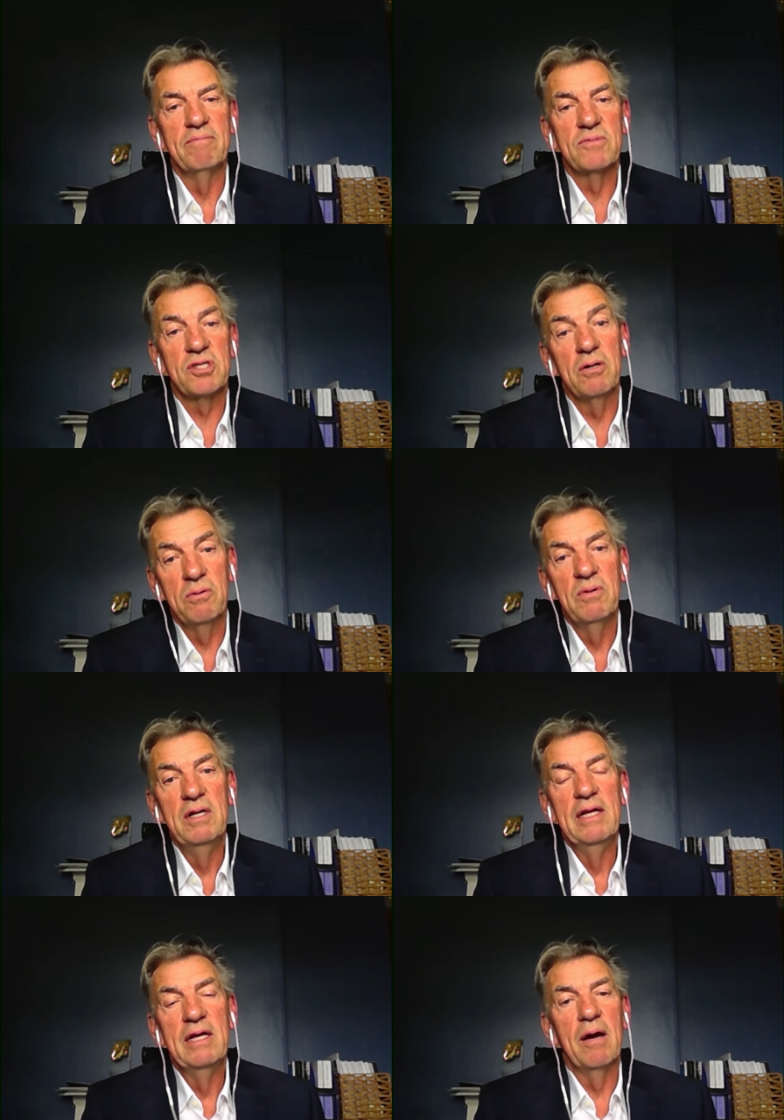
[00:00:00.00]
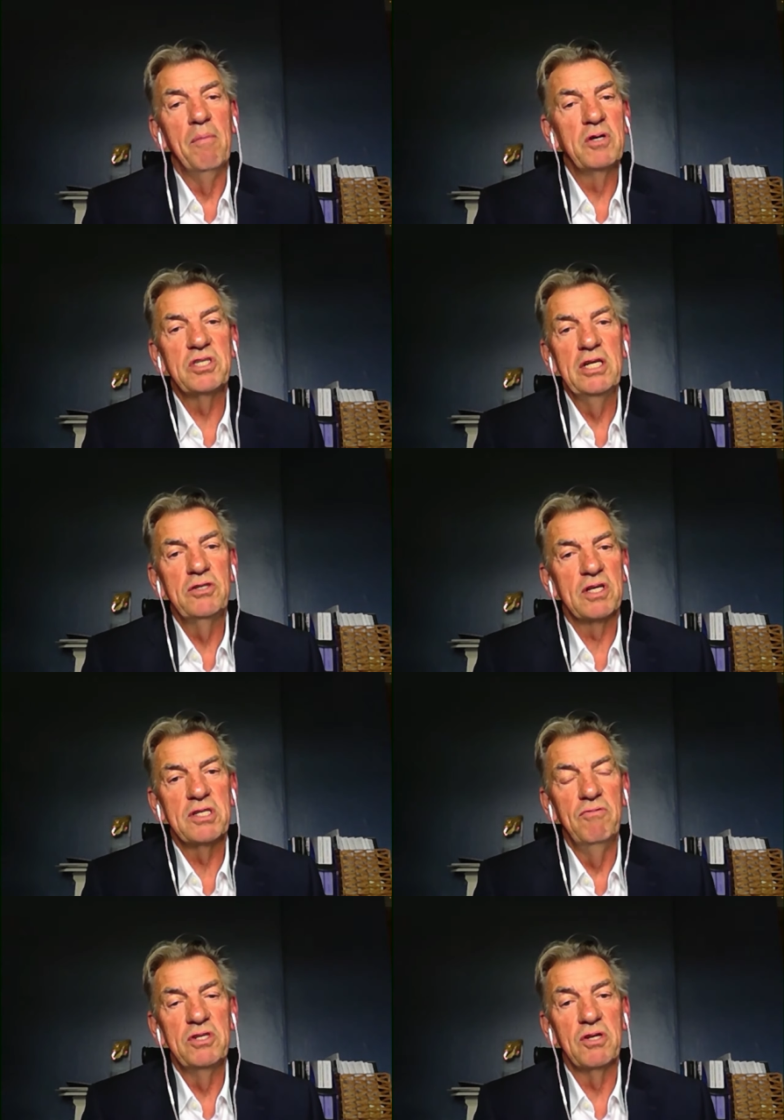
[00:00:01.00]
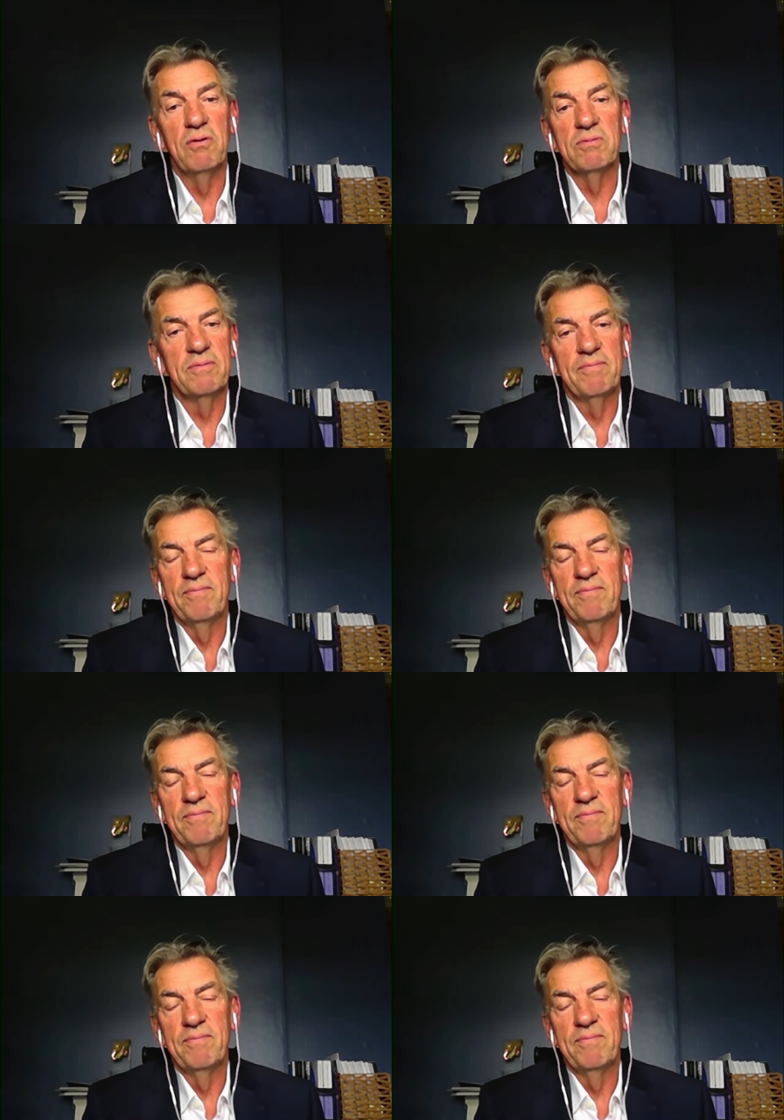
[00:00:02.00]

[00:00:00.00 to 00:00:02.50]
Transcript: But so, a most interesting result.